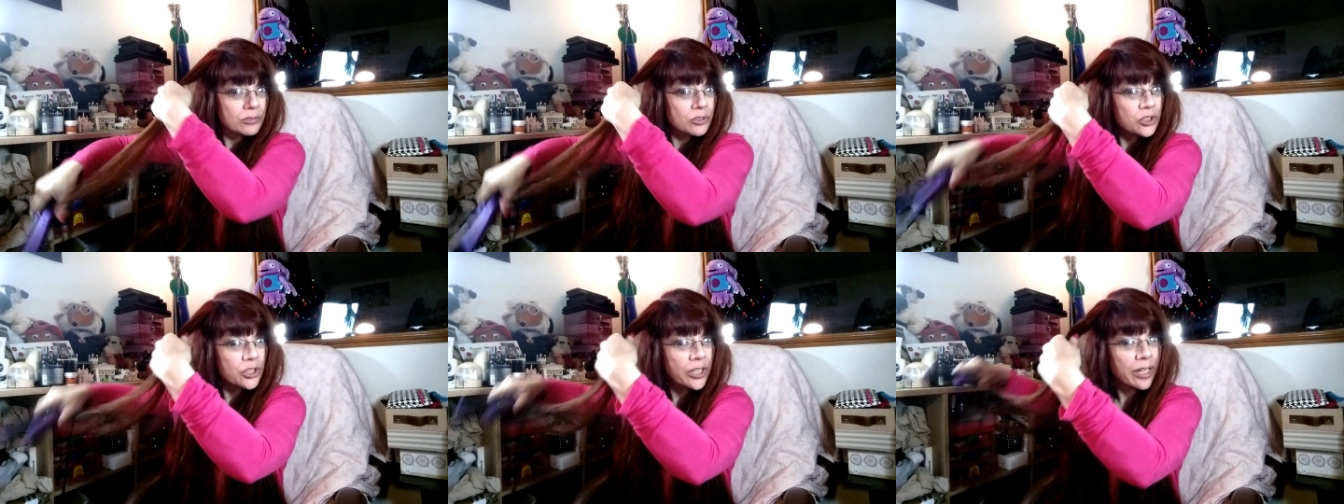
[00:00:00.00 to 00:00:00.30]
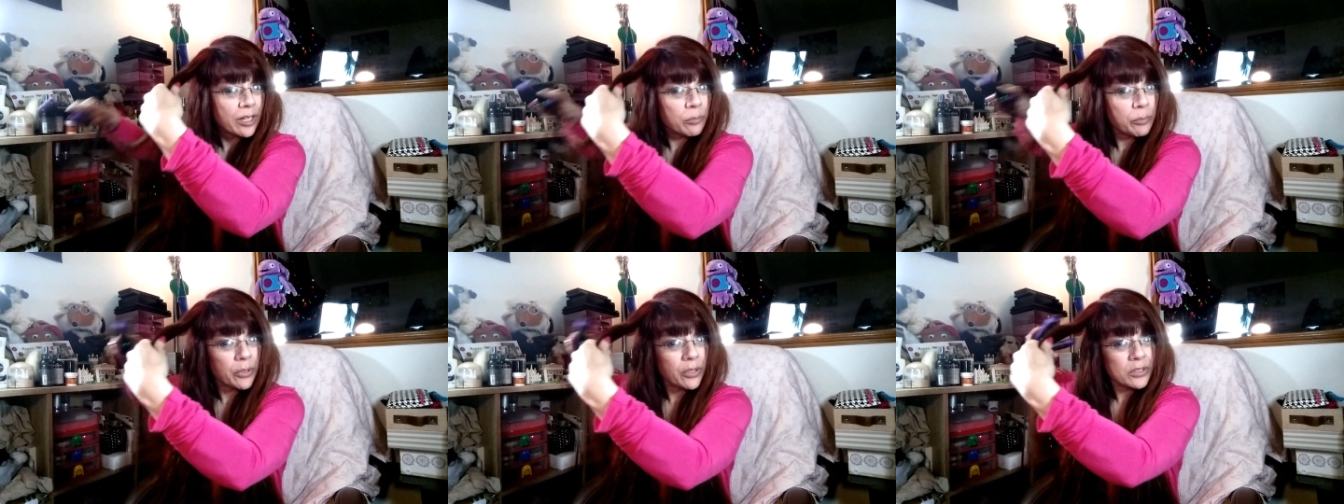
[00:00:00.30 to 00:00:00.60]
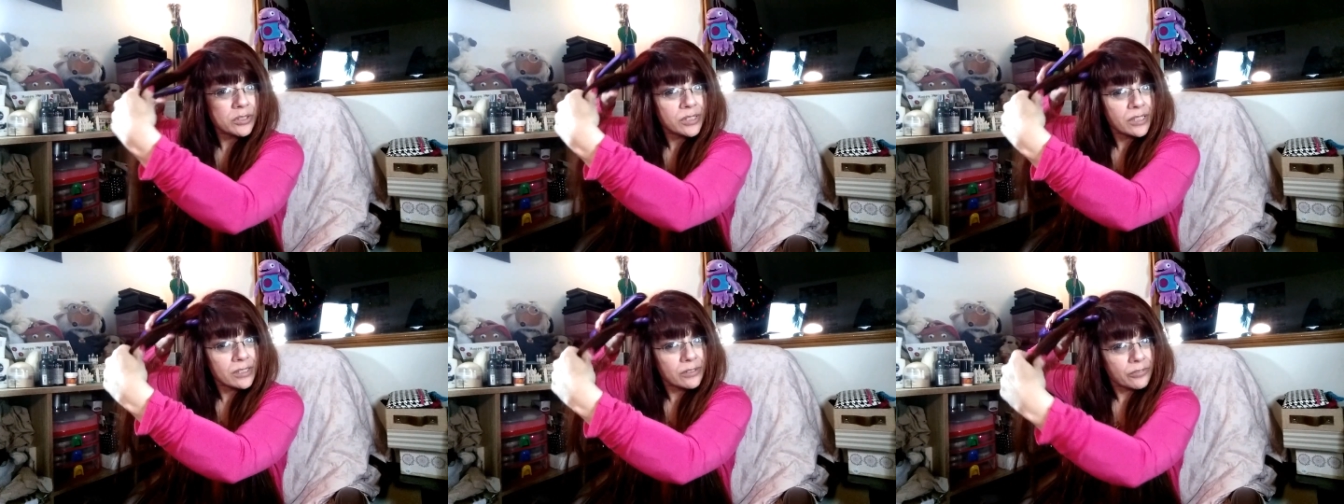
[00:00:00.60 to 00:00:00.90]
check,
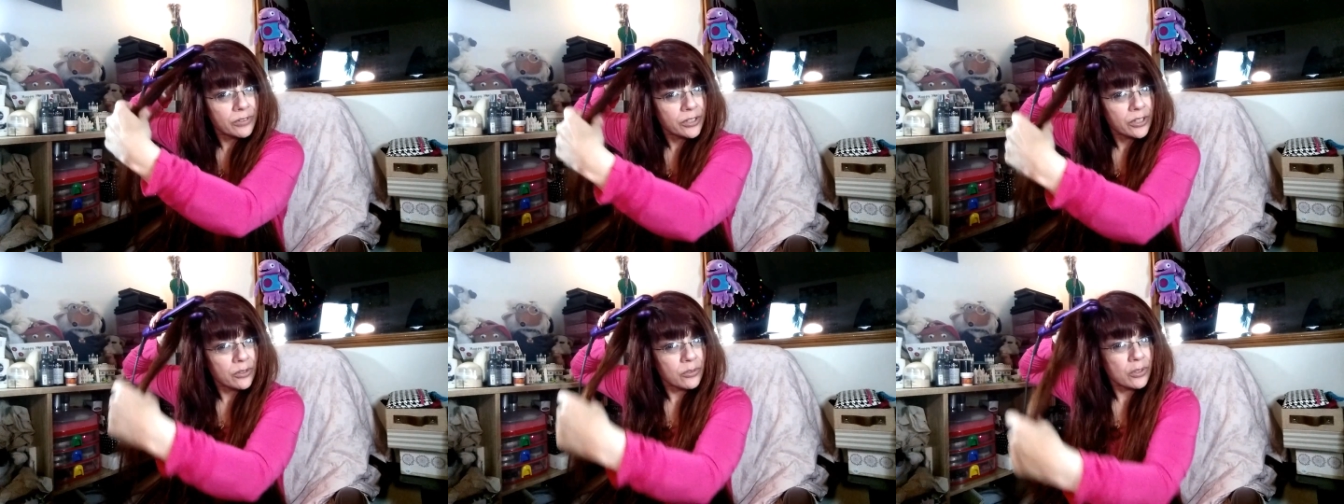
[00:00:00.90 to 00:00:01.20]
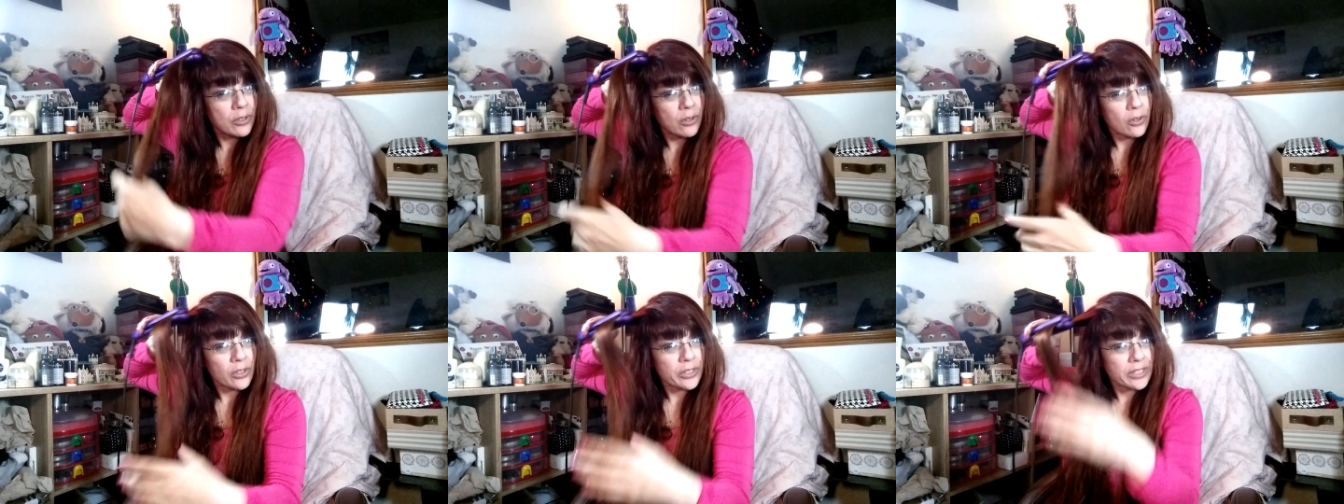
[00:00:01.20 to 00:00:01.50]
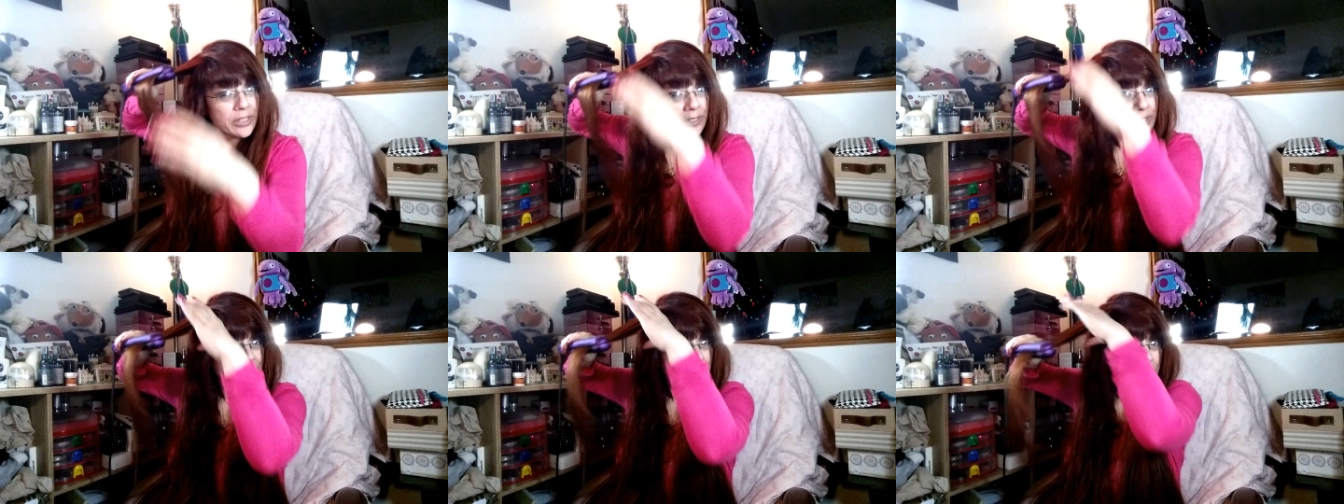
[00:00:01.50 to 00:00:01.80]
because there's a video that
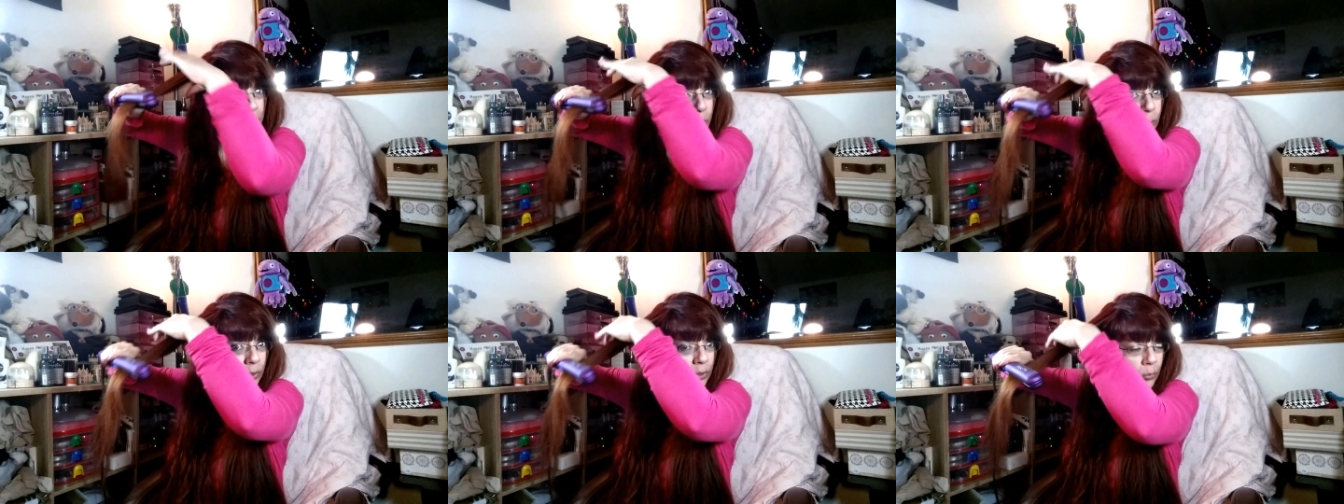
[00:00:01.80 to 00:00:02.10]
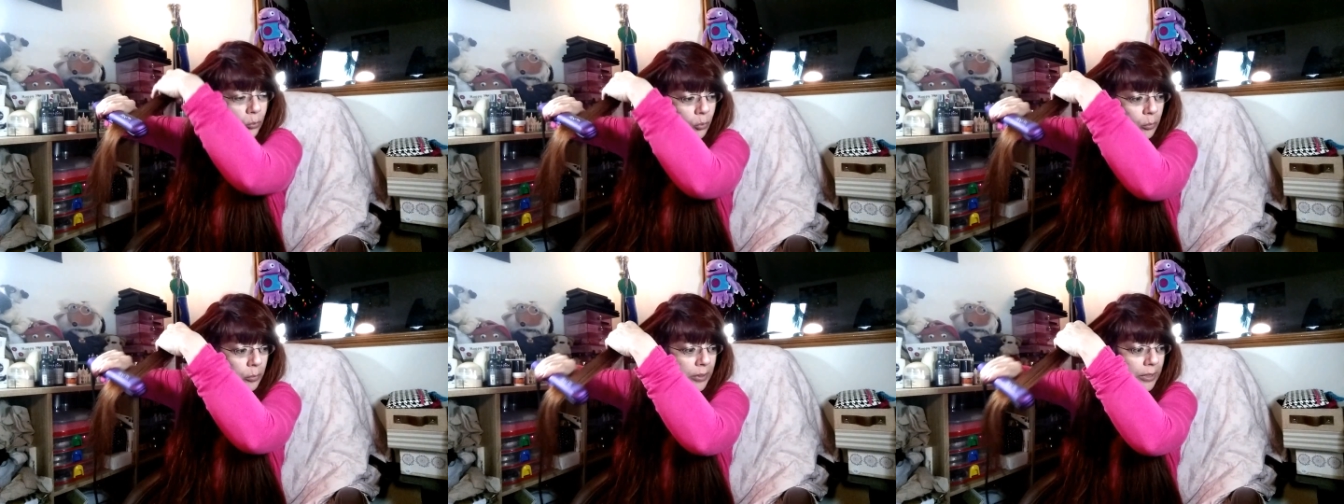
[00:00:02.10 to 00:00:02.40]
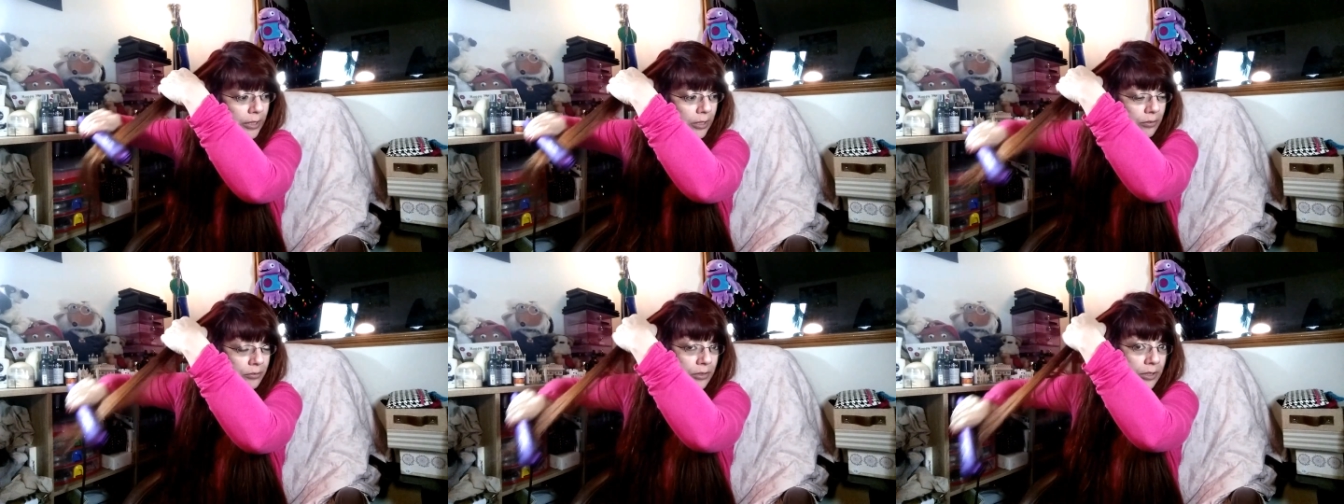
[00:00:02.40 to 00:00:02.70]
Holly and I did with all my
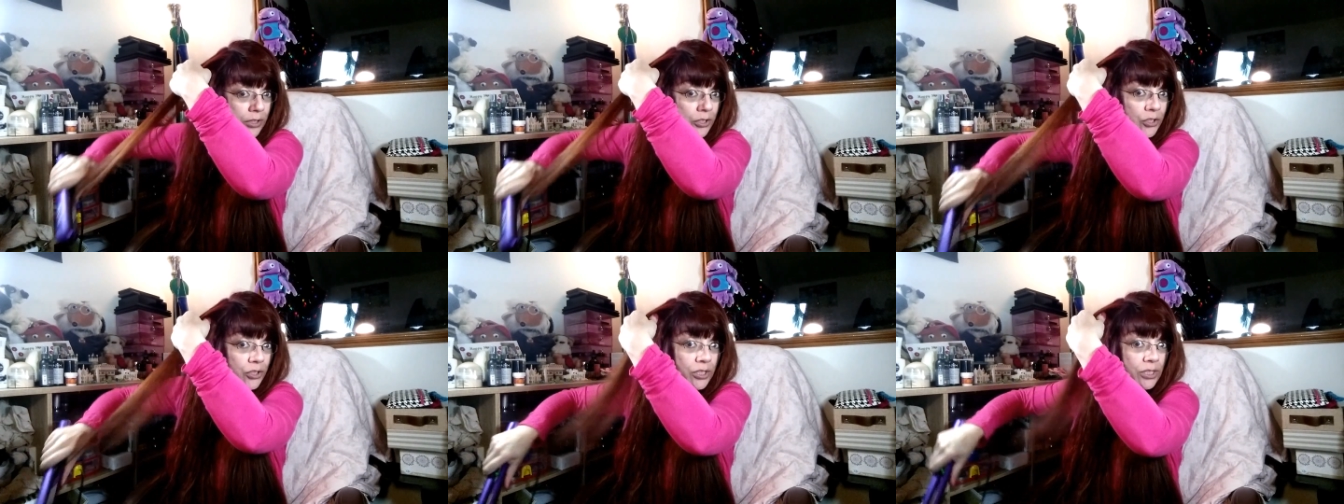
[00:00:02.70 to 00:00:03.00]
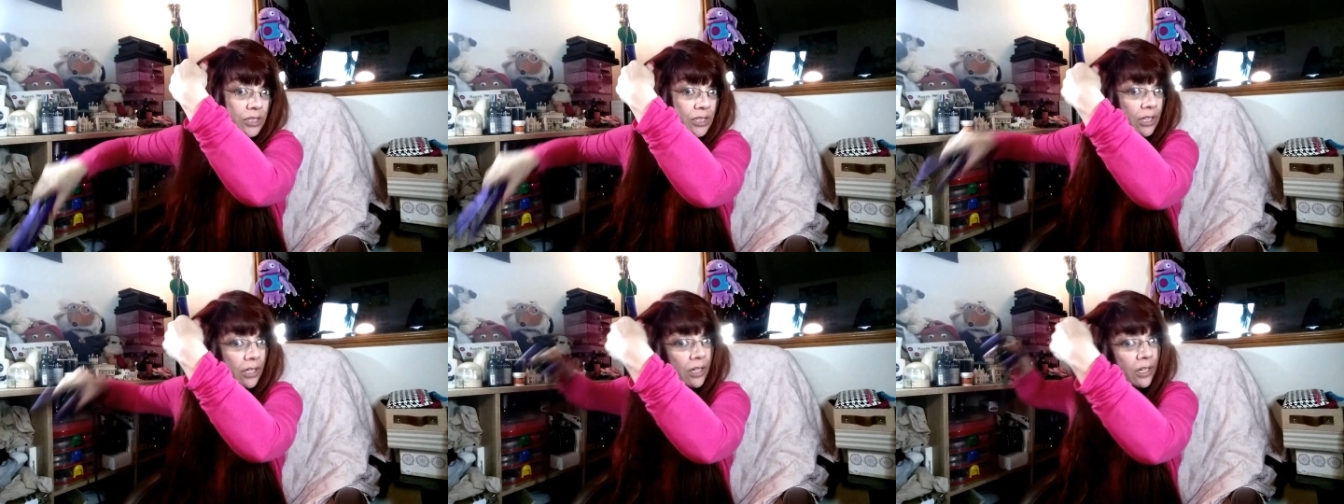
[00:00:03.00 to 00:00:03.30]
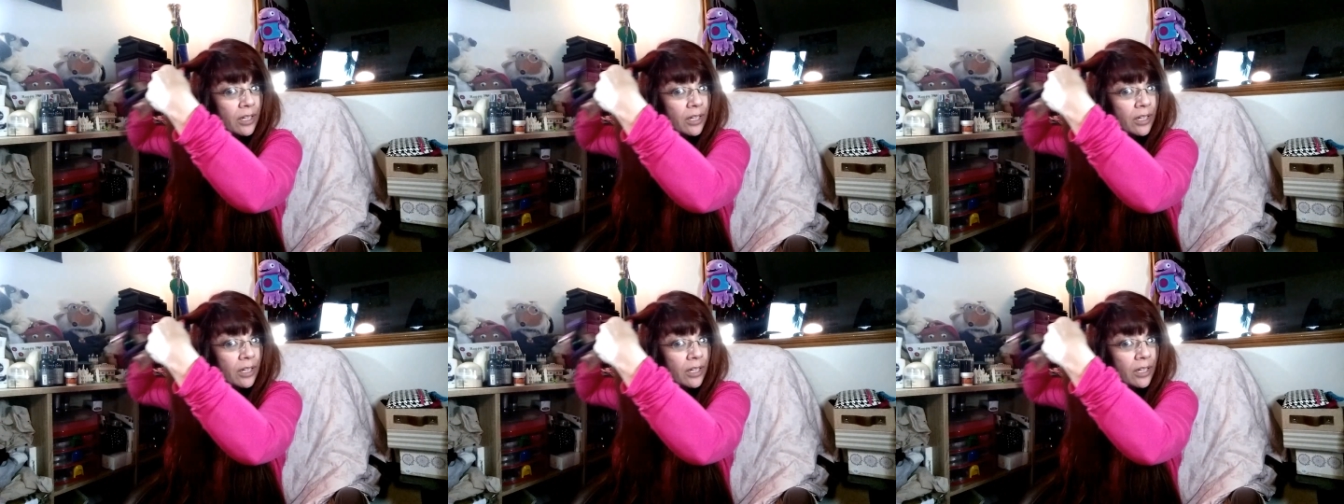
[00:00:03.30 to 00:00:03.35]
nail varnishes